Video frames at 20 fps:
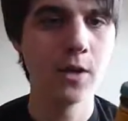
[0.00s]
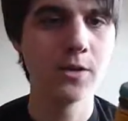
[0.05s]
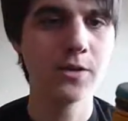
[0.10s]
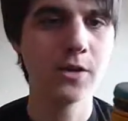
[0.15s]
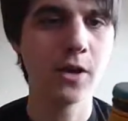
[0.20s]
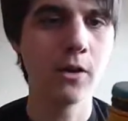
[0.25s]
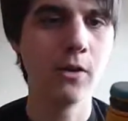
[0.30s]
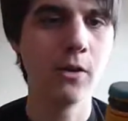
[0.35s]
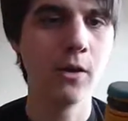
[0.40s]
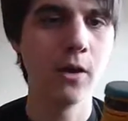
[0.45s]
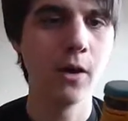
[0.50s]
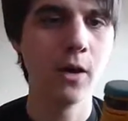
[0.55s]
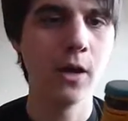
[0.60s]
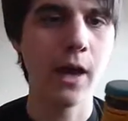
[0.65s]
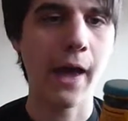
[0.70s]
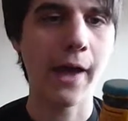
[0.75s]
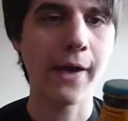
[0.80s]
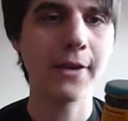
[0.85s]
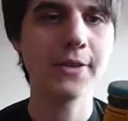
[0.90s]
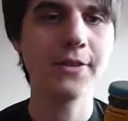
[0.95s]
So
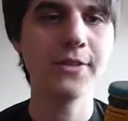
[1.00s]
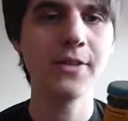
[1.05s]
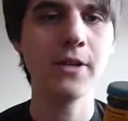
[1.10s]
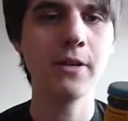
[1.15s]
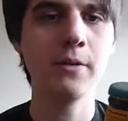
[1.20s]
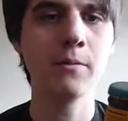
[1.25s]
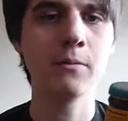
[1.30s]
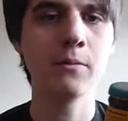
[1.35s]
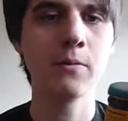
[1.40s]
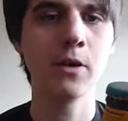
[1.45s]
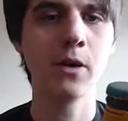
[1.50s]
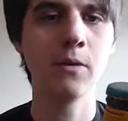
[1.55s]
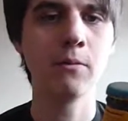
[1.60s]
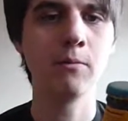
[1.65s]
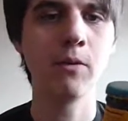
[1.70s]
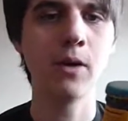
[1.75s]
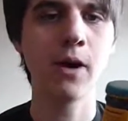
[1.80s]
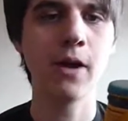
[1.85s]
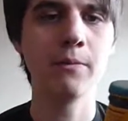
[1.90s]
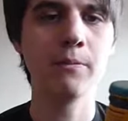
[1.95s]
Enka Steam
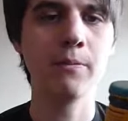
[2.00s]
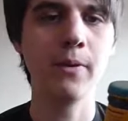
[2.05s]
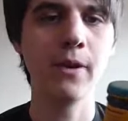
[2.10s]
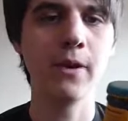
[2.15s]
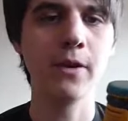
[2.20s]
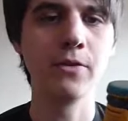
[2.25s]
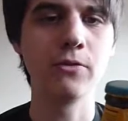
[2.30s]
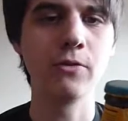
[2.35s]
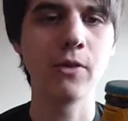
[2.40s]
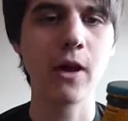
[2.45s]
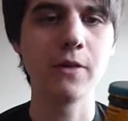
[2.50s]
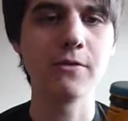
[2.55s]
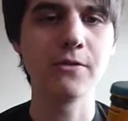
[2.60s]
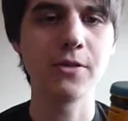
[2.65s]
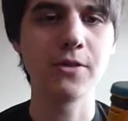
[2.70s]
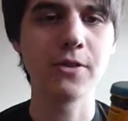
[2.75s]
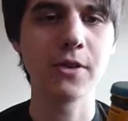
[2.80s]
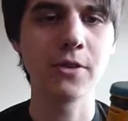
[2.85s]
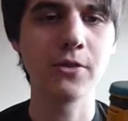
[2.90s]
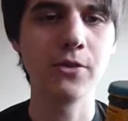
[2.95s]
brand beer derives
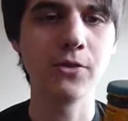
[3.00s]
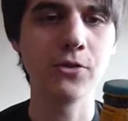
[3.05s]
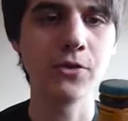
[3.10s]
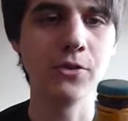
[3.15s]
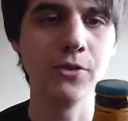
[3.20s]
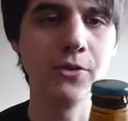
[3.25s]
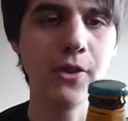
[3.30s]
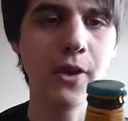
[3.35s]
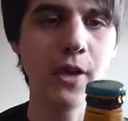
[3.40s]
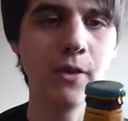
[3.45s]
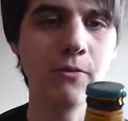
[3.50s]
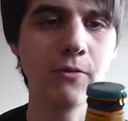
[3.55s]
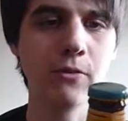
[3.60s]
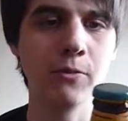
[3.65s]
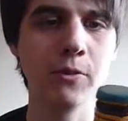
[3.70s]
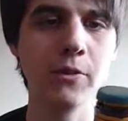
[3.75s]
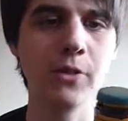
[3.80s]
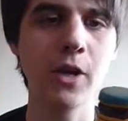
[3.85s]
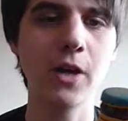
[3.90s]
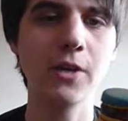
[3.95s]
its unusual name
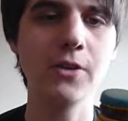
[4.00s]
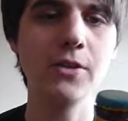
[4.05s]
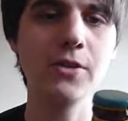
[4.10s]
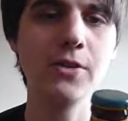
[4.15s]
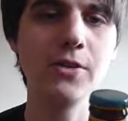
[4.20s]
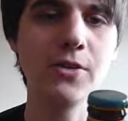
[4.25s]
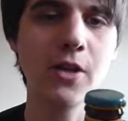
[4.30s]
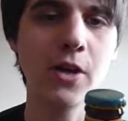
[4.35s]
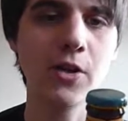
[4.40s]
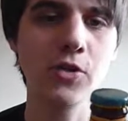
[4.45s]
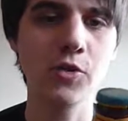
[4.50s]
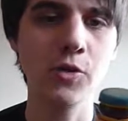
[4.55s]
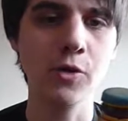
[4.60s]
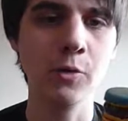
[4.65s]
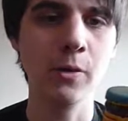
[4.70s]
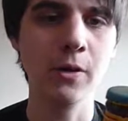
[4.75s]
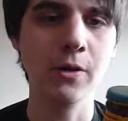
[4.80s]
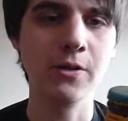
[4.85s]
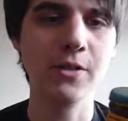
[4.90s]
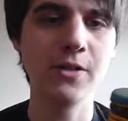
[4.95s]
from the 19th century,
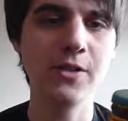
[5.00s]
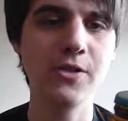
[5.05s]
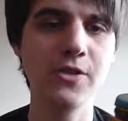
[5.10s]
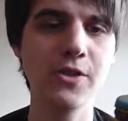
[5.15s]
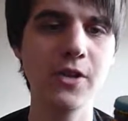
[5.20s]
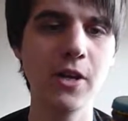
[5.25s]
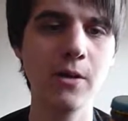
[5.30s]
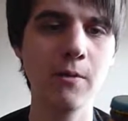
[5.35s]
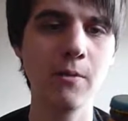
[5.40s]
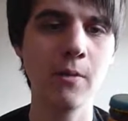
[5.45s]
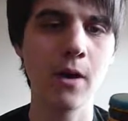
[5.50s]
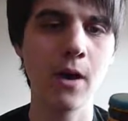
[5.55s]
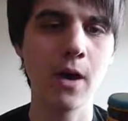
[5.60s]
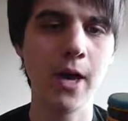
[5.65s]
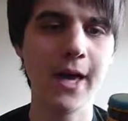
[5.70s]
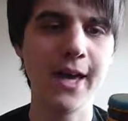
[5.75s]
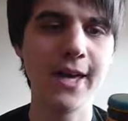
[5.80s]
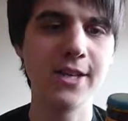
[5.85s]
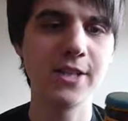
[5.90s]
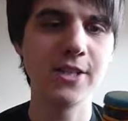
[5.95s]
when steam
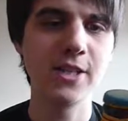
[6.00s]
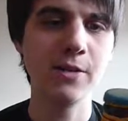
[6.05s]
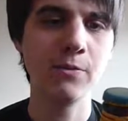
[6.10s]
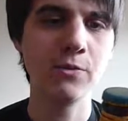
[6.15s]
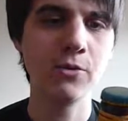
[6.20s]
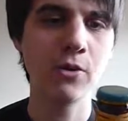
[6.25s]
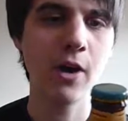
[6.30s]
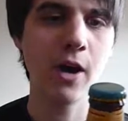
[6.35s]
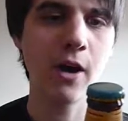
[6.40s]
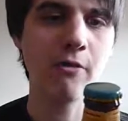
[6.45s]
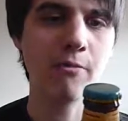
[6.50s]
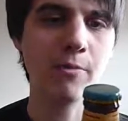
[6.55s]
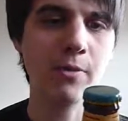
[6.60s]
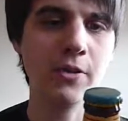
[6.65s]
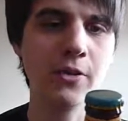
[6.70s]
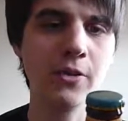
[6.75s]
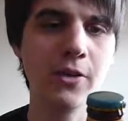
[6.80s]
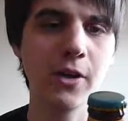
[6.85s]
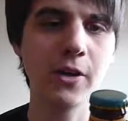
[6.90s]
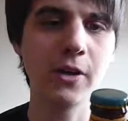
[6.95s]
seemed to have
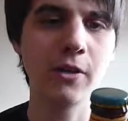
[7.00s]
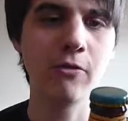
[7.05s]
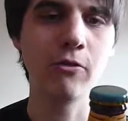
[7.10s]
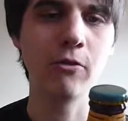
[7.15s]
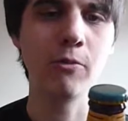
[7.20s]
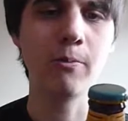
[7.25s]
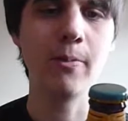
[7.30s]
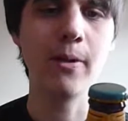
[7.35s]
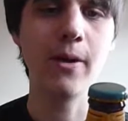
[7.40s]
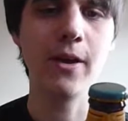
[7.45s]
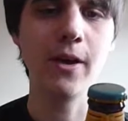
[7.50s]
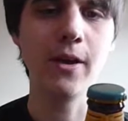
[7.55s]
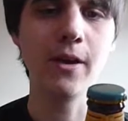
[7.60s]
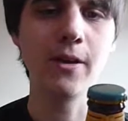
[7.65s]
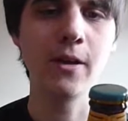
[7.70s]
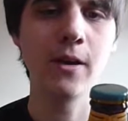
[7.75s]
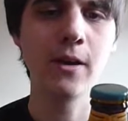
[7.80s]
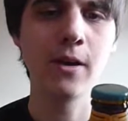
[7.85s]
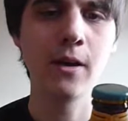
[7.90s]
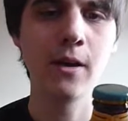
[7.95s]
been a nickname for
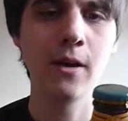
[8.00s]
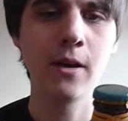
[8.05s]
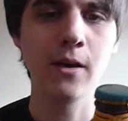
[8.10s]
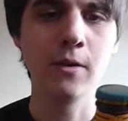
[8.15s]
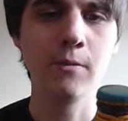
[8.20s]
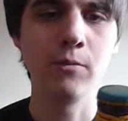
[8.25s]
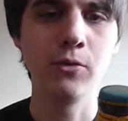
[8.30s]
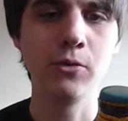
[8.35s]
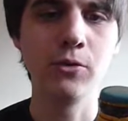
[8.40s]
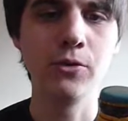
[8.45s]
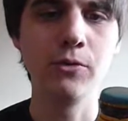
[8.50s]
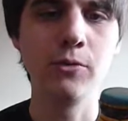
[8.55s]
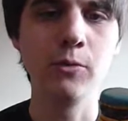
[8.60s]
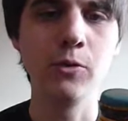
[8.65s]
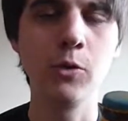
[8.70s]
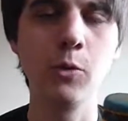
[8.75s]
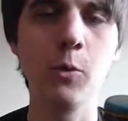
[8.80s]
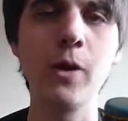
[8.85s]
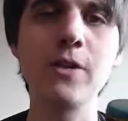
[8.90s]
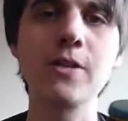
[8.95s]
beer brewed
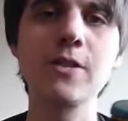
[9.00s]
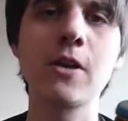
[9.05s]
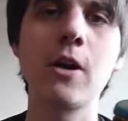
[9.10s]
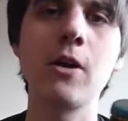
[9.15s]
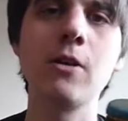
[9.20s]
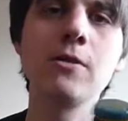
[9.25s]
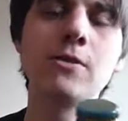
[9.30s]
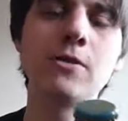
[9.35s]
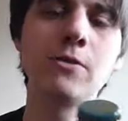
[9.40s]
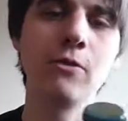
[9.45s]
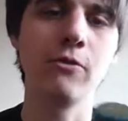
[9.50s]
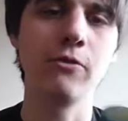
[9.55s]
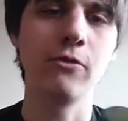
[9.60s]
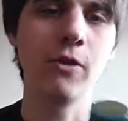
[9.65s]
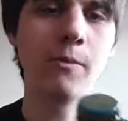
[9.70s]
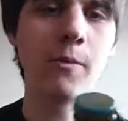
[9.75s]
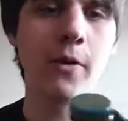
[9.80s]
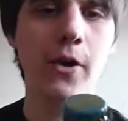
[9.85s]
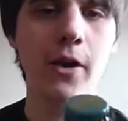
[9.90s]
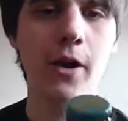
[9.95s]
on the west coast of
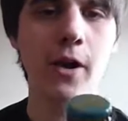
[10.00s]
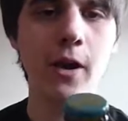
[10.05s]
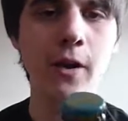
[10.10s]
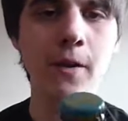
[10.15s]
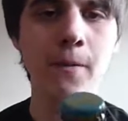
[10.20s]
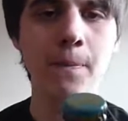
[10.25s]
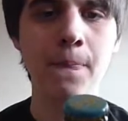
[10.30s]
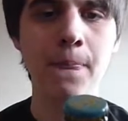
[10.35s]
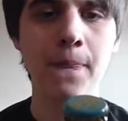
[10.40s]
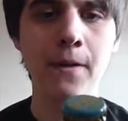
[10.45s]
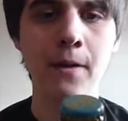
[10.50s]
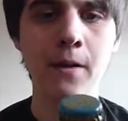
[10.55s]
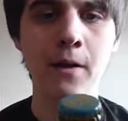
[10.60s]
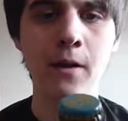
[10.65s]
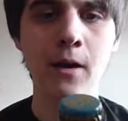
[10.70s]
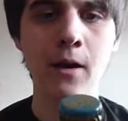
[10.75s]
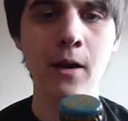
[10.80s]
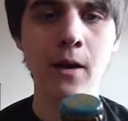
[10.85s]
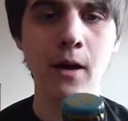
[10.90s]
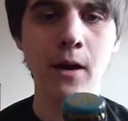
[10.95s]
America
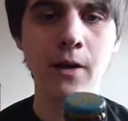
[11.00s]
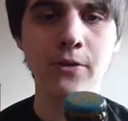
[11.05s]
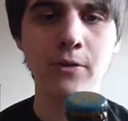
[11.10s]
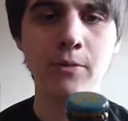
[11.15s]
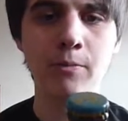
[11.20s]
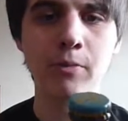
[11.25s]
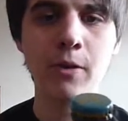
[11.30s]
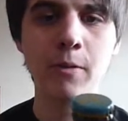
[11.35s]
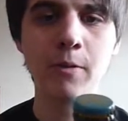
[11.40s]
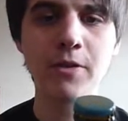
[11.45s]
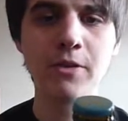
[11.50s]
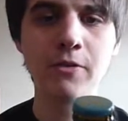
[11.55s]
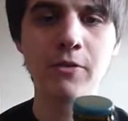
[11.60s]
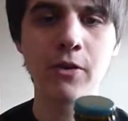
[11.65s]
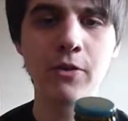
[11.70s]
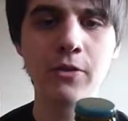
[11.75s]
under primitive